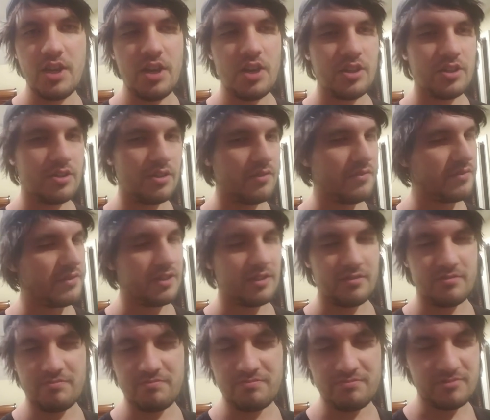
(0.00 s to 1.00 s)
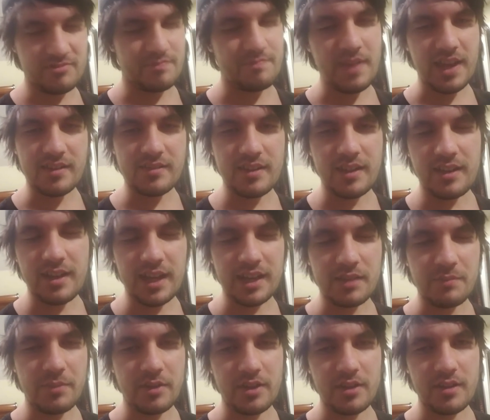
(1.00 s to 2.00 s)
don't just smack that like
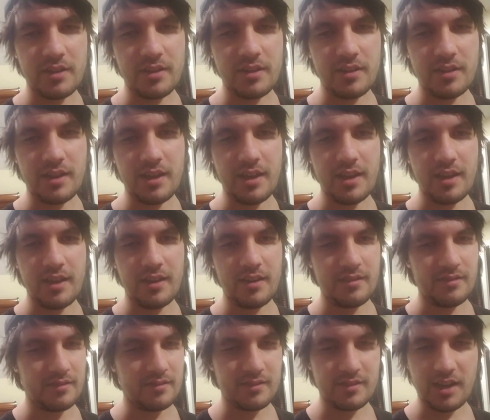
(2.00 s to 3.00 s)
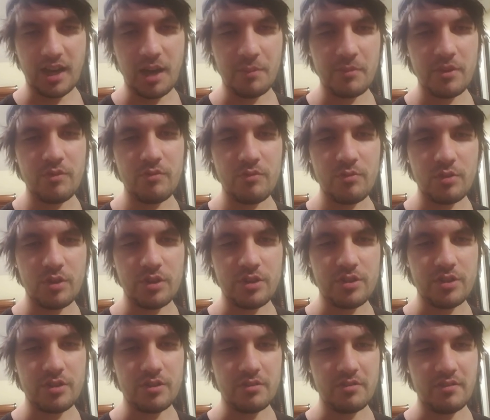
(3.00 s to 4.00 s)
button and comment if you want
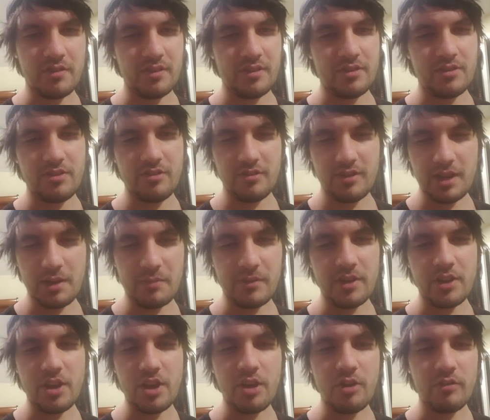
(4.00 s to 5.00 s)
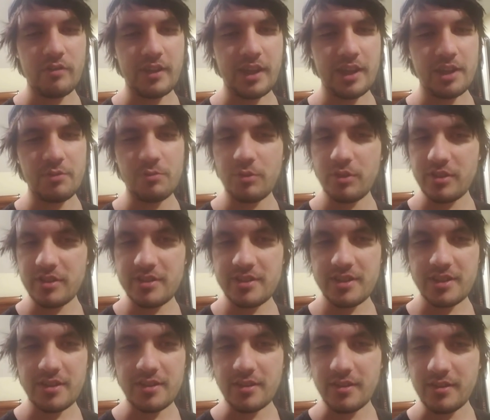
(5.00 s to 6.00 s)
to let me know that you want to
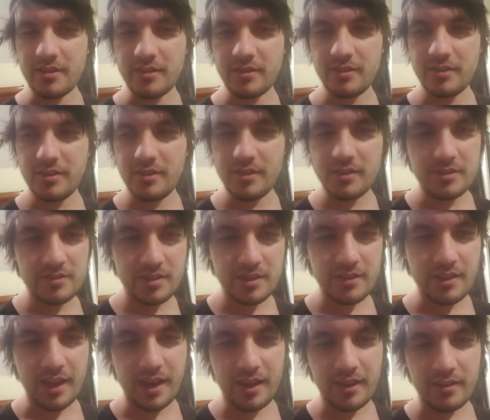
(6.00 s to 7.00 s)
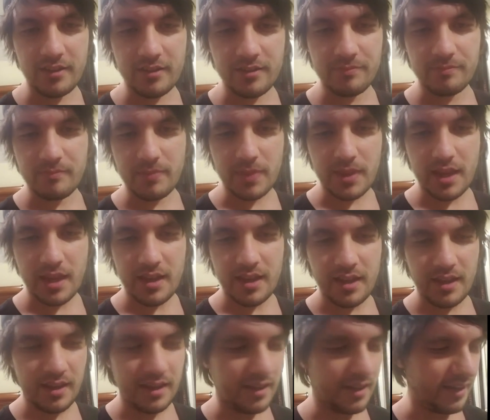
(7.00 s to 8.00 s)
see that.
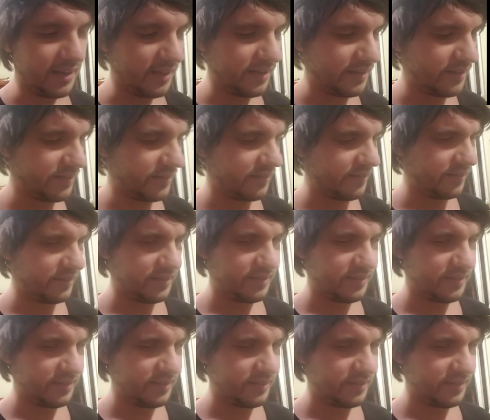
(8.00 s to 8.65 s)
And